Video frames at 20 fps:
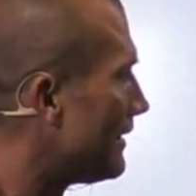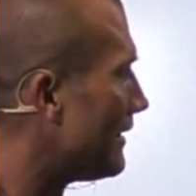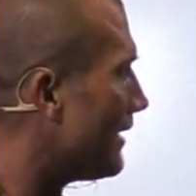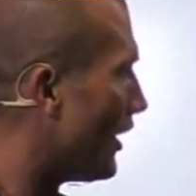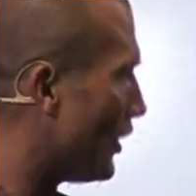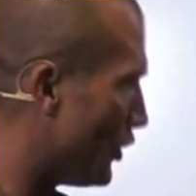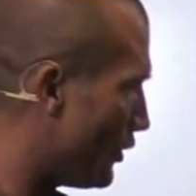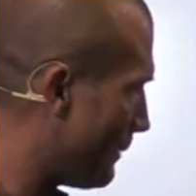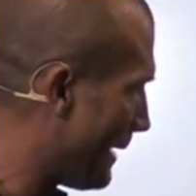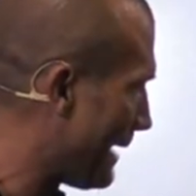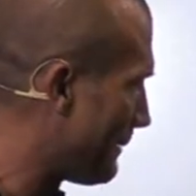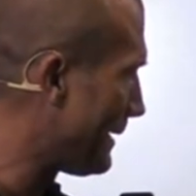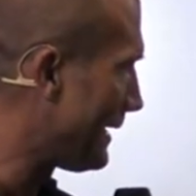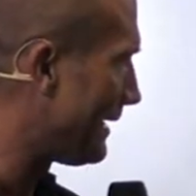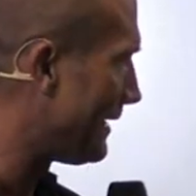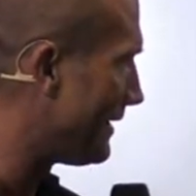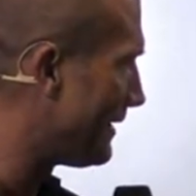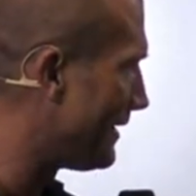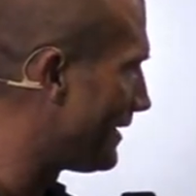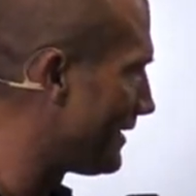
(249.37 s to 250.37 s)
Are you a
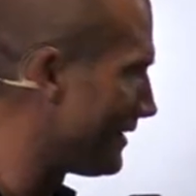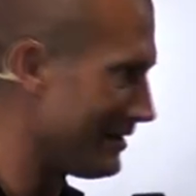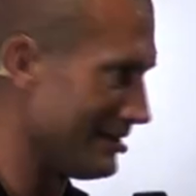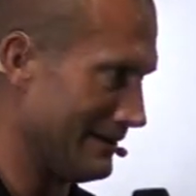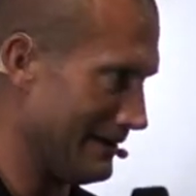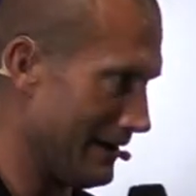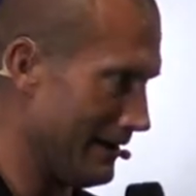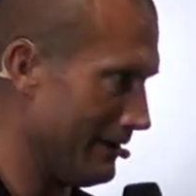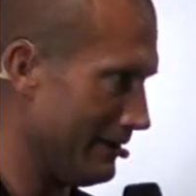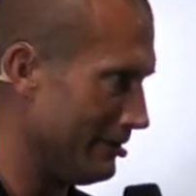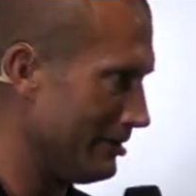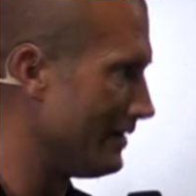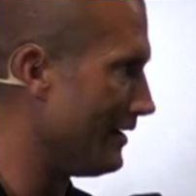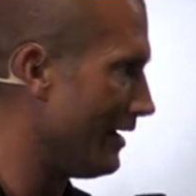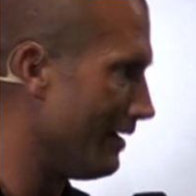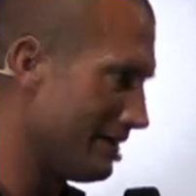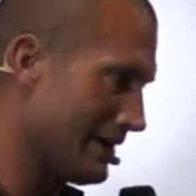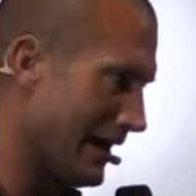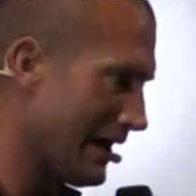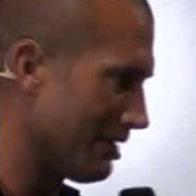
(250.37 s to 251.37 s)
baby? No?
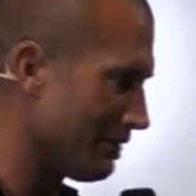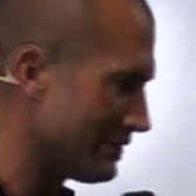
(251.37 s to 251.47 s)
Okay,